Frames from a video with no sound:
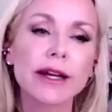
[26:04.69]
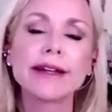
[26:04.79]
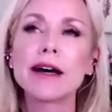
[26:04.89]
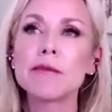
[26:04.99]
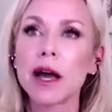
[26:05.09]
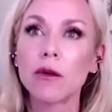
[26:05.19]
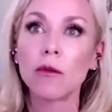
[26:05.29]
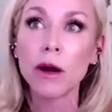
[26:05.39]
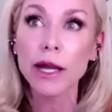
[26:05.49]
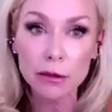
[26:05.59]
And I'm like,
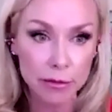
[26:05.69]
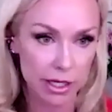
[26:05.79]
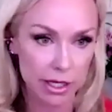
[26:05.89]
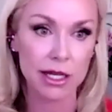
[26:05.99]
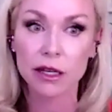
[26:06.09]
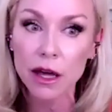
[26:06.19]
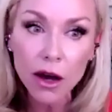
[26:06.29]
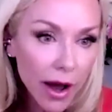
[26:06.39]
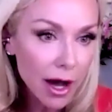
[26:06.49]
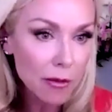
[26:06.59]
wait a minute. No,
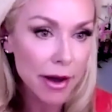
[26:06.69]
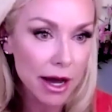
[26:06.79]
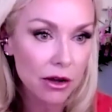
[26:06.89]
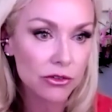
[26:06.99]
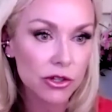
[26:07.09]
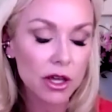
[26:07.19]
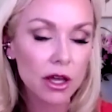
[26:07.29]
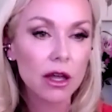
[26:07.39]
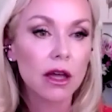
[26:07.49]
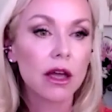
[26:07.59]
how about,
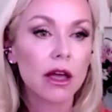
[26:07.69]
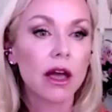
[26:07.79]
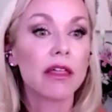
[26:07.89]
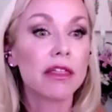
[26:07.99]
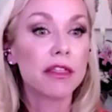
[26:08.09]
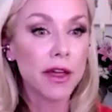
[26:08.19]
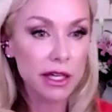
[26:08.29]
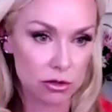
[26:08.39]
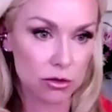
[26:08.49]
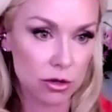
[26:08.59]
thank
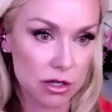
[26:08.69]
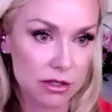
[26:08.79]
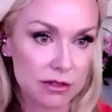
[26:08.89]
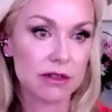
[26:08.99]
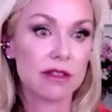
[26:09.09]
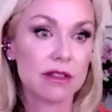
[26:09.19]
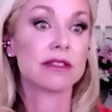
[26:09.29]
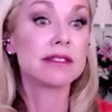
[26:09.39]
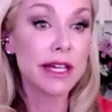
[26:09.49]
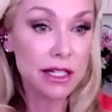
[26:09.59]
you, Lord.
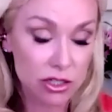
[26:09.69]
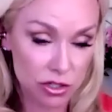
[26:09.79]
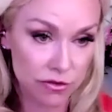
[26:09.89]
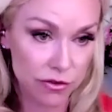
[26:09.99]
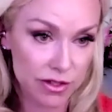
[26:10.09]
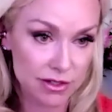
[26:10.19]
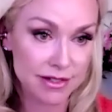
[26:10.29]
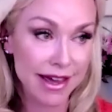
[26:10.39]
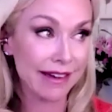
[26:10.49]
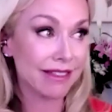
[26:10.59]
Thank you for this
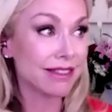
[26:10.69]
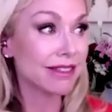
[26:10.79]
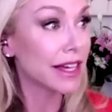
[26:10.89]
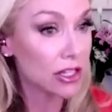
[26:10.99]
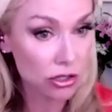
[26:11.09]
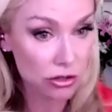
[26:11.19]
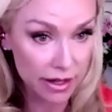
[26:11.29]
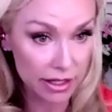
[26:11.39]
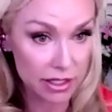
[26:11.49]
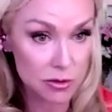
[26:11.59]
day. Thank you that
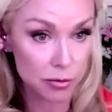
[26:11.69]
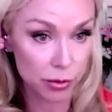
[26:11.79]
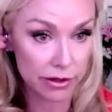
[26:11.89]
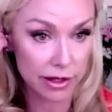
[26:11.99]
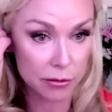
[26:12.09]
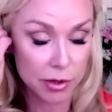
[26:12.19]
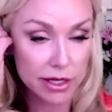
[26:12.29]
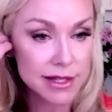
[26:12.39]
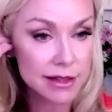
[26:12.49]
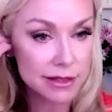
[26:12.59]
he's breathing.
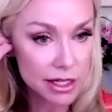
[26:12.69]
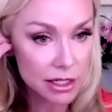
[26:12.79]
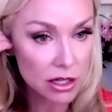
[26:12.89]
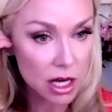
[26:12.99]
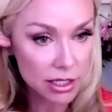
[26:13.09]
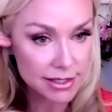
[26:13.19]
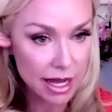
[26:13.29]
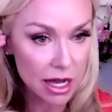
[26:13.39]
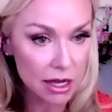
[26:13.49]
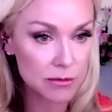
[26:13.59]
Because I think a lot of
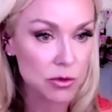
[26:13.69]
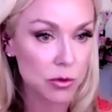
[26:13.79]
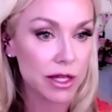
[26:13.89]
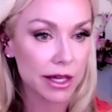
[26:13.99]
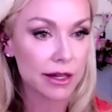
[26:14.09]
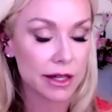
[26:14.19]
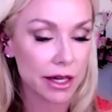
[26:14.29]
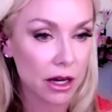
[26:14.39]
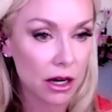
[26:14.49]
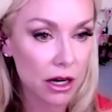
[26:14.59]
times we can
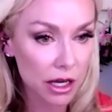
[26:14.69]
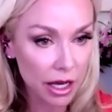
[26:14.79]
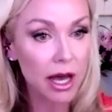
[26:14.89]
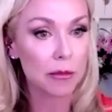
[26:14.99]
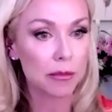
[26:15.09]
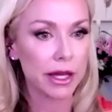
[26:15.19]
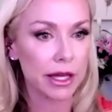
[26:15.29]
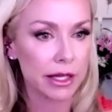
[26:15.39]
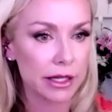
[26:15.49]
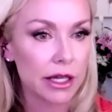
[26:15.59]
get caught up
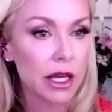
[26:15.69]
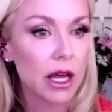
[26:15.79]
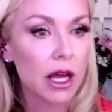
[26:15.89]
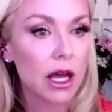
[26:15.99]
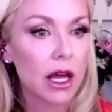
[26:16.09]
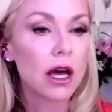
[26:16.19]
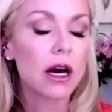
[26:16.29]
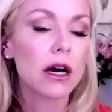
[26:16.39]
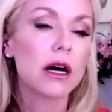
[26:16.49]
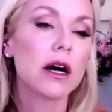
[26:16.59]
in,
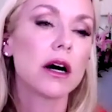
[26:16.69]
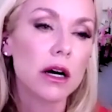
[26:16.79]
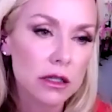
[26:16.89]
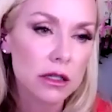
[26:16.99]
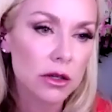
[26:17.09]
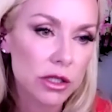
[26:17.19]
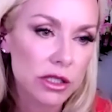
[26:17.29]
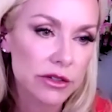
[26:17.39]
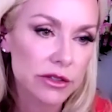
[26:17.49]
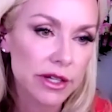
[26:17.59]
oh, good Lord,
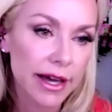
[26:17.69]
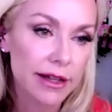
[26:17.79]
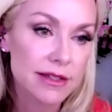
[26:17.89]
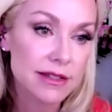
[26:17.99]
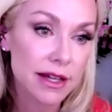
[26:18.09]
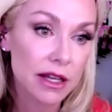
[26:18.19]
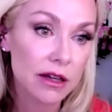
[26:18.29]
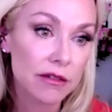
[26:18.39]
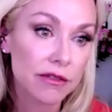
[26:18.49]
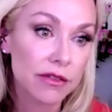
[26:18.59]
another day, instead
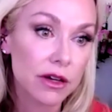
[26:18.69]
of,